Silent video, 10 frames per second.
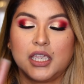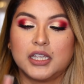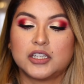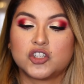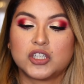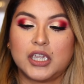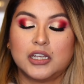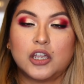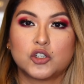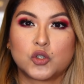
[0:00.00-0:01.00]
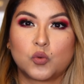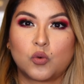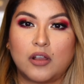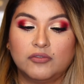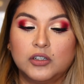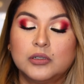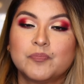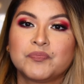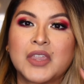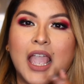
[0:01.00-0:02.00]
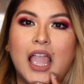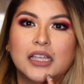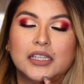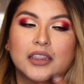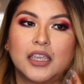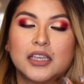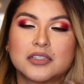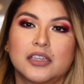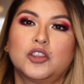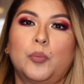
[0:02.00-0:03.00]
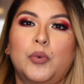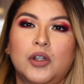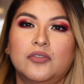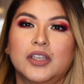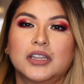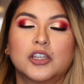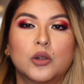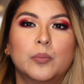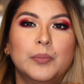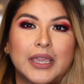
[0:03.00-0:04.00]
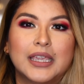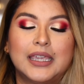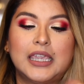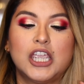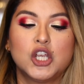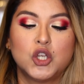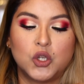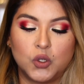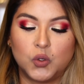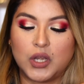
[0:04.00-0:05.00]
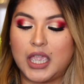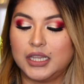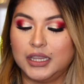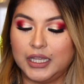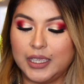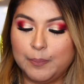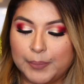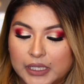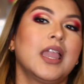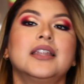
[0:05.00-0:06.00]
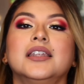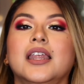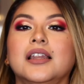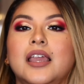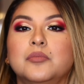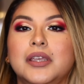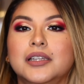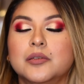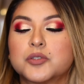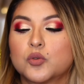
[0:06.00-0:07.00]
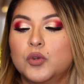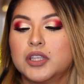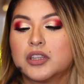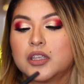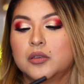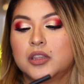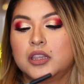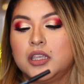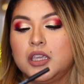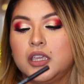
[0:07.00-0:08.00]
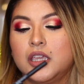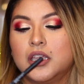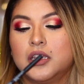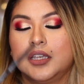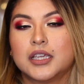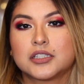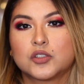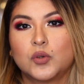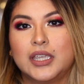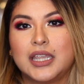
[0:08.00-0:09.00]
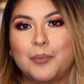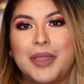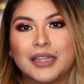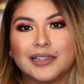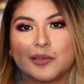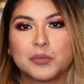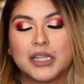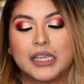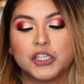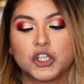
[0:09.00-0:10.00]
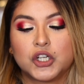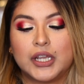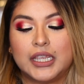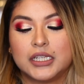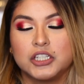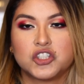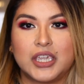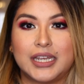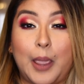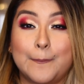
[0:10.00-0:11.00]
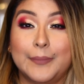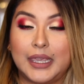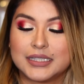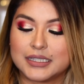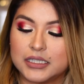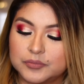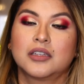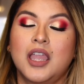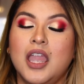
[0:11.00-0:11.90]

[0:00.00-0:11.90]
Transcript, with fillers: in the shade Truffle. I think it's like the perfect little pinky nude lip. And then I lined my lips with the NYX Suede Matte Lip Liner in the shade Maison.